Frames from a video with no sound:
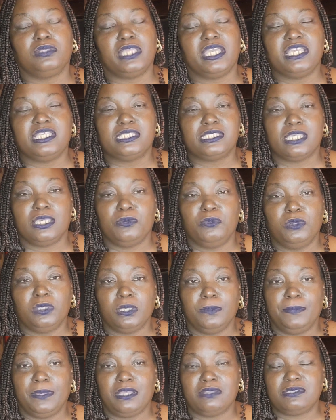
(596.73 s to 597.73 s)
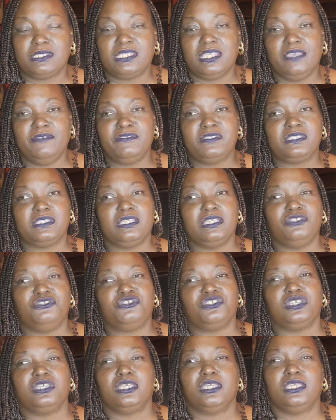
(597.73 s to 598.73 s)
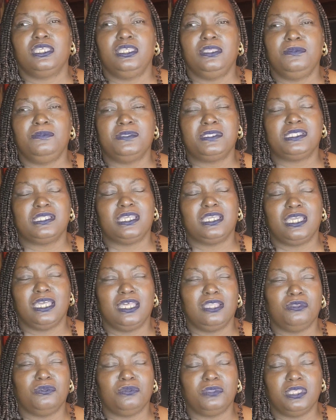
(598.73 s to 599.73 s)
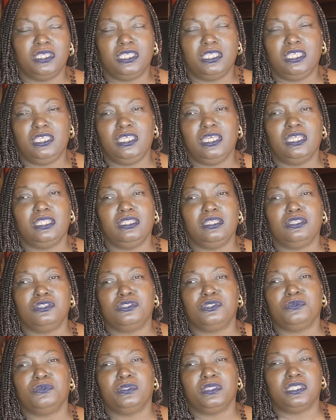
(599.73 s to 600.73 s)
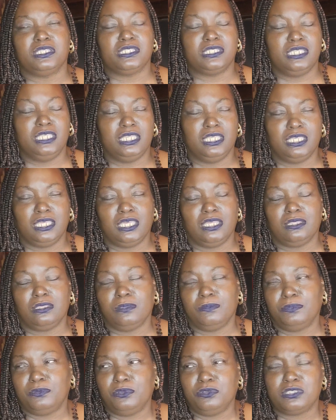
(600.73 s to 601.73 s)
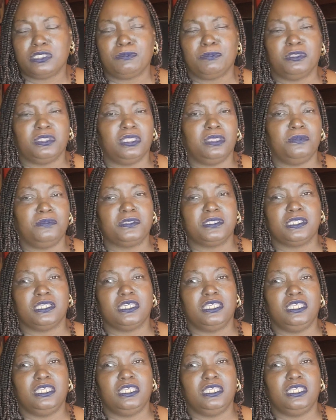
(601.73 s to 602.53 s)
they say, what about Tiff's ninja? And he was like, I don't think he got nothing to do with this. He ain't got the balls. But they was